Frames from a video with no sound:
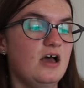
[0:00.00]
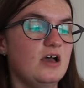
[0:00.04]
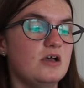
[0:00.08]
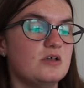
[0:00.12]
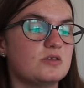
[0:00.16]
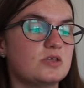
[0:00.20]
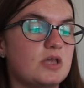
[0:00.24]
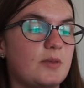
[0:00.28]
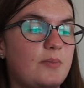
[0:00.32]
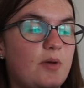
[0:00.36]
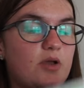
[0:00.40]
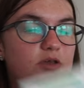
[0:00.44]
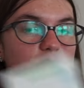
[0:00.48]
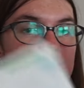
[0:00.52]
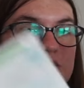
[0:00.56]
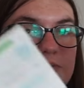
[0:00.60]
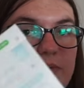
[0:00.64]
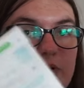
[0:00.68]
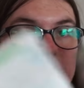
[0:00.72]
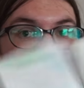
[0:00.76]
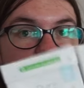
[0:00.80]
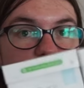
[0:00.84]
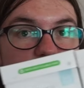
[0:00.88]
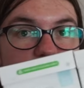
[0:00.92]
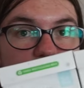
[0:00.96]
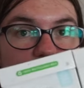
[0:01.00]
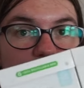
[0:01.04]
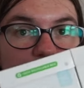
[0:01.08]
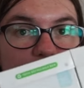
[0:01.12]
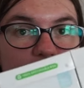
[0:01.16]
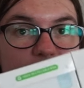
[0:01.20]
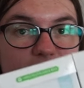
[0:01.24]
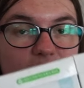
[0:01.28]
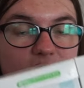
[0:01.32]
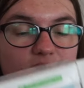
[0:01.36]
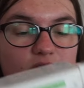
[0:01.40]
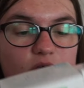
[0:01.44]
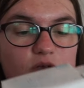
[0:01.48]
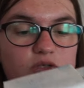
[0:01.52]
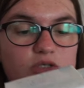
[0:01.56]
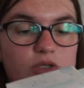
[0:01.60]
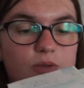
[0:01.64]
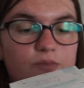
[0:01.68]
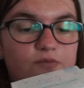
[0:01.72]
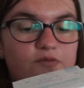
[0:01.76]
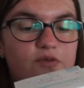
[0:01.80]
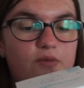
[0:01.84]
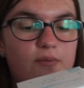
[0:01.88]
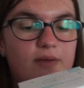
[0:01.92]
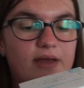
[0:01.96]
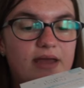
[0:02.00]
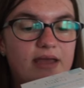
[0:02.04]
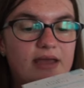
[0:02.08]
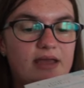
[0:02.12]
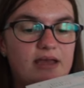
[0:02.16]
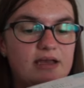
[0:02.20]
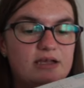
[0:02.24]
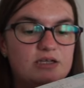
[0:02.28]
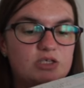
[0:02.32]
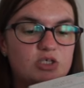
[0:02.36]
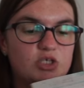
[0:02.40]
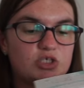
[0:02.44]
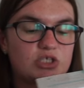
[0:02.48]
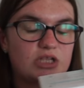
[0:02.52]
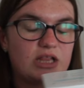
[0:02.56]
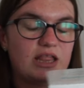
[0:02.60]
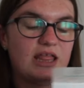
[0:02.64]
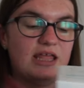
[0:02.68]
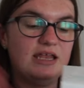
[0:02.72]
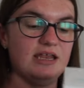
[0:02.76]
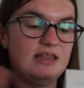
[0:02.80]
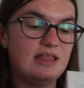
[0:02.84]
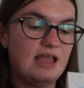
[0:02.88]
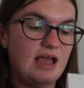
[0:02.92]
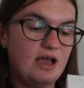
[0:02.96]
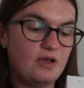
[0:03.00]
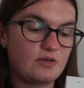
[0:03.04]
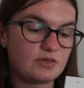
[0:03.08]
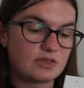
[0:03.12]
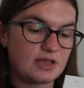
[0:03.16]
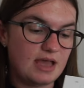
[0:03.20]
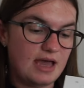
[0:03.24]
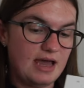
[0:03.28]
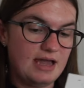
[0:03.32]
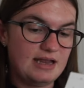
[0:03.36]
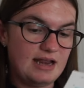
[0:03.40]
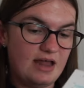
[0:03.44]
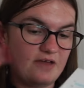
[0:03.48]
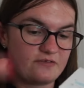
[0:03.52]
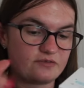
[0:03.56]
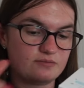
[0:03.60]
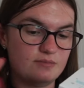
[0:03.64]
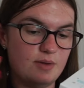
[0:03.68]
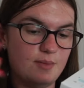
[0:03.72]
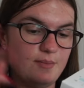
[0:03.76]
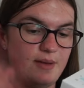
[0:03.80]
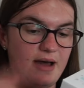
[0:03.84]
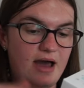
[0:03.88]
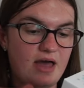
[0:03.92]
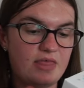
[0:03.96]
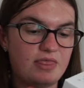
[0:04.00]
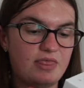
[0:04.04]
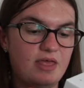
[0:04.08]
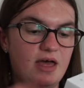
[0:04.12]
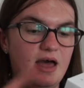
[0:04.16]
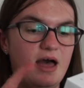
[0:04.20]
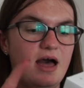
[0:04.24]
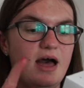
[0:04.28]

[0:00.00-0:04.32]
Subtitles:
So I bought 2 boxes of these. I use them for my ears, just cleaning it outside after my bath,